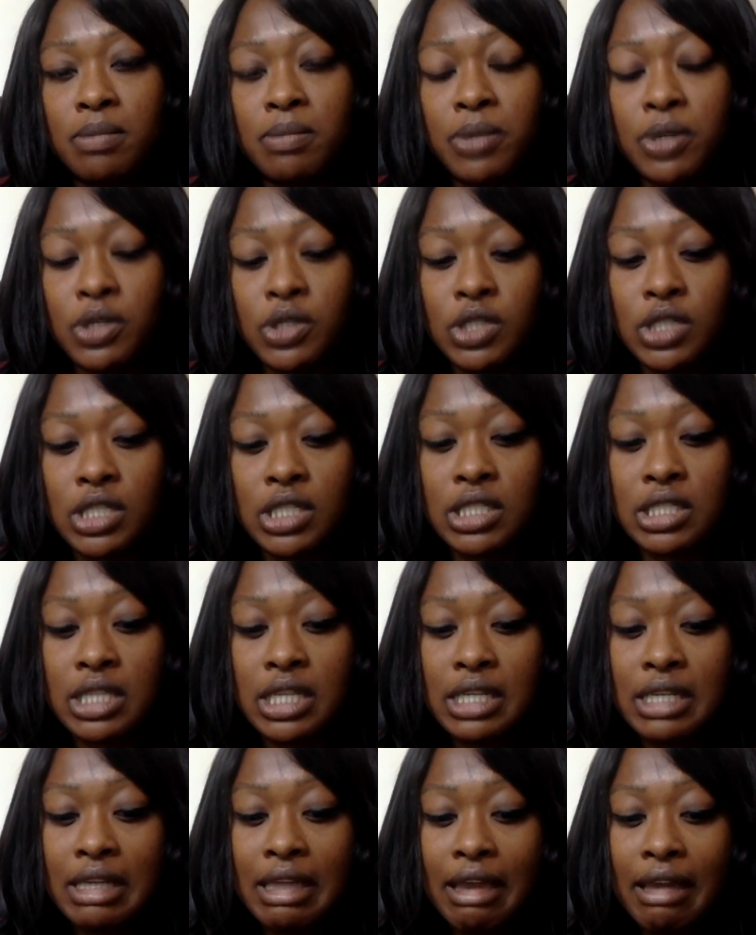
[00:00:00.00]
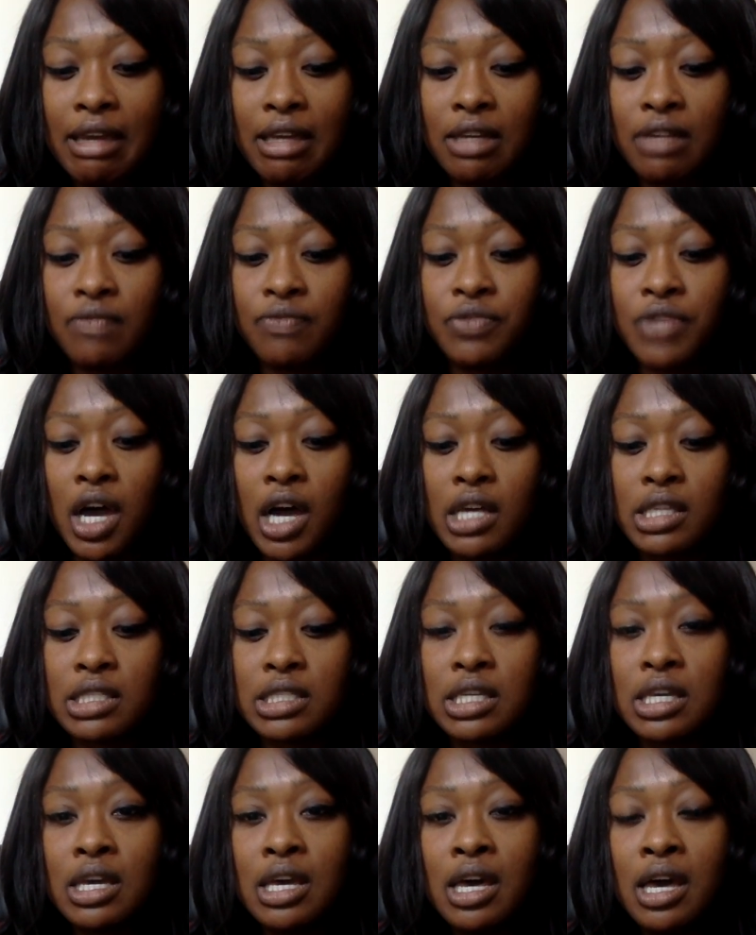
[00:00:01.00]
persistent negative
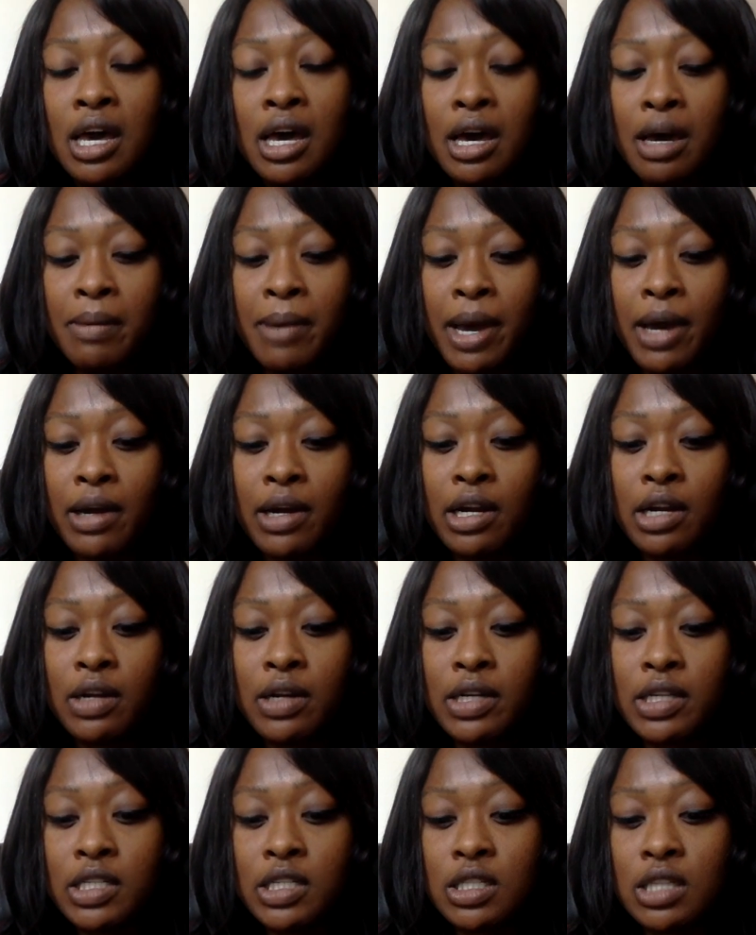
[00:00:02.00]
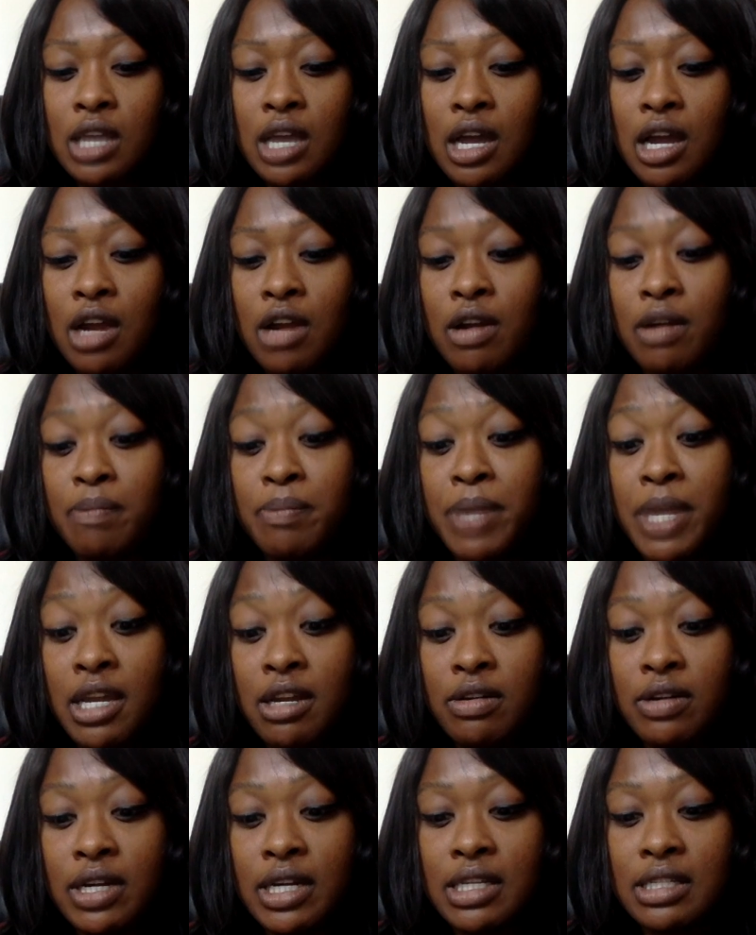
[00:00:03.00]
thoughts about her
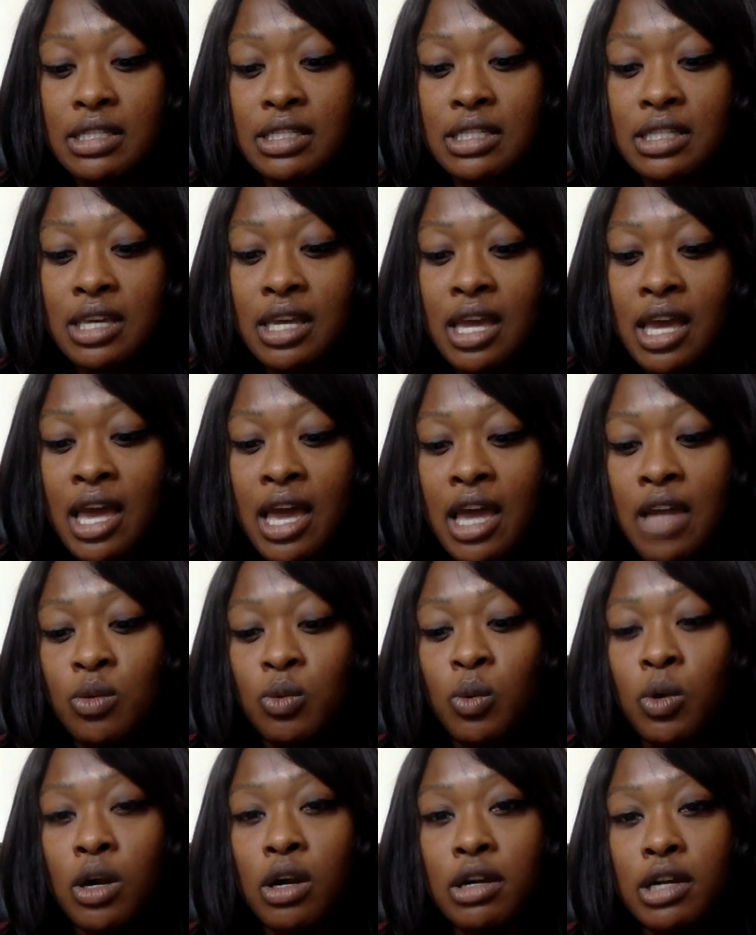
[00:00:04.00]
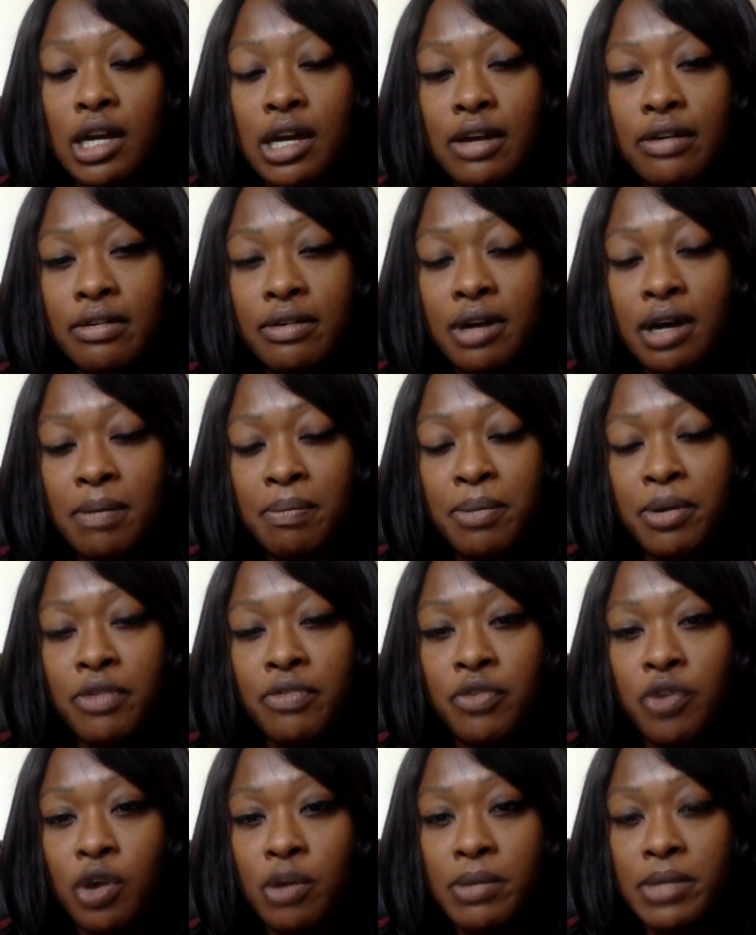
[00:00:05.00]
appearance and work
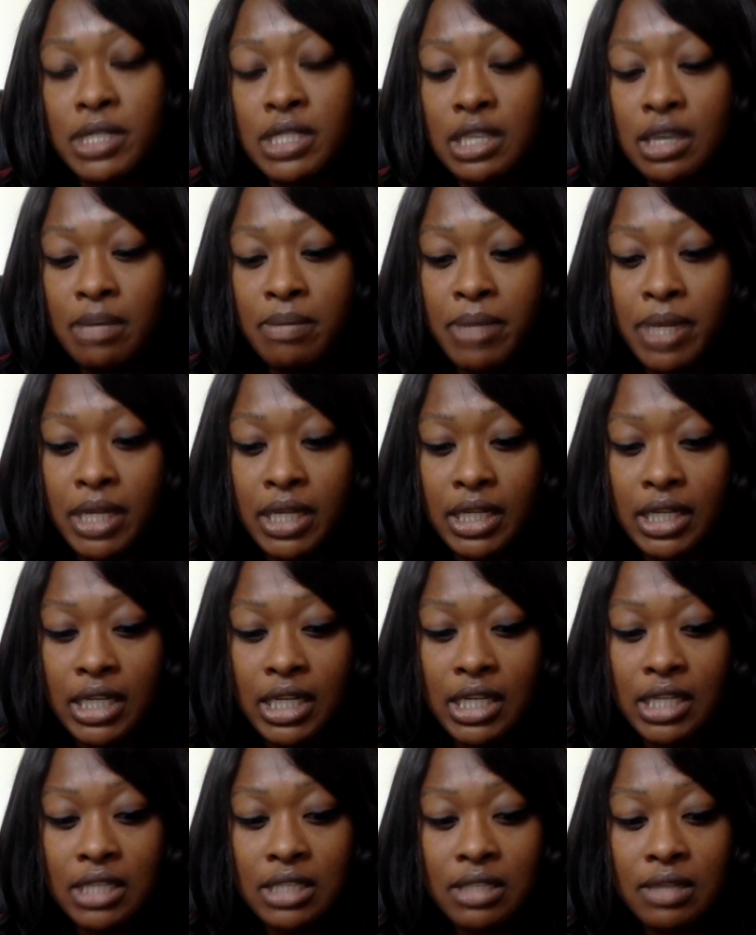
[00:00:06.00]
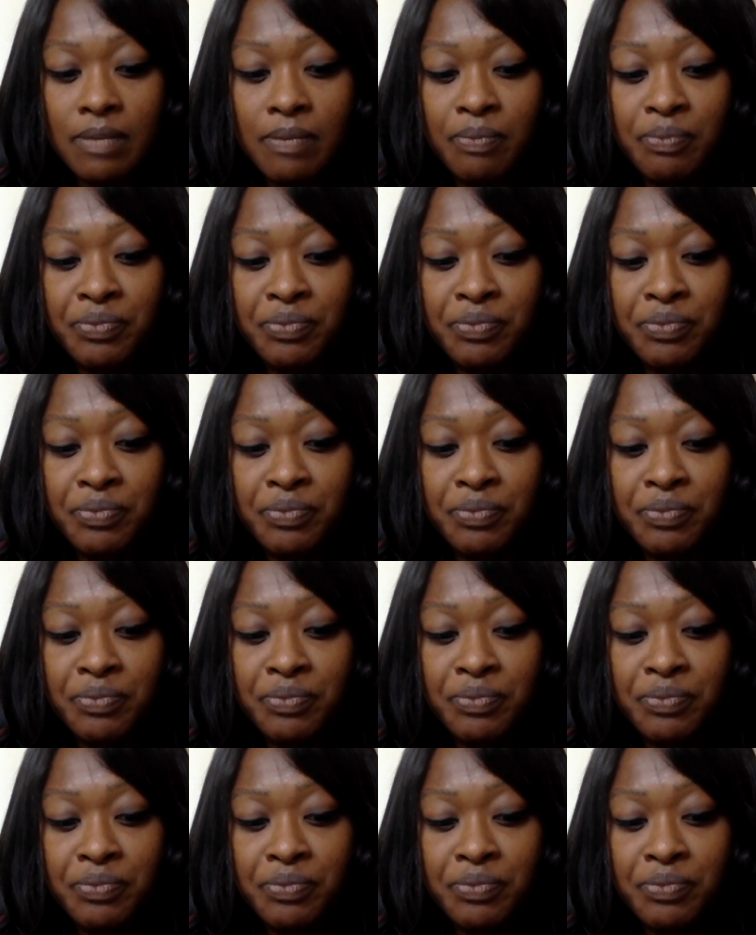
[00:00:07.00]
performance abilities.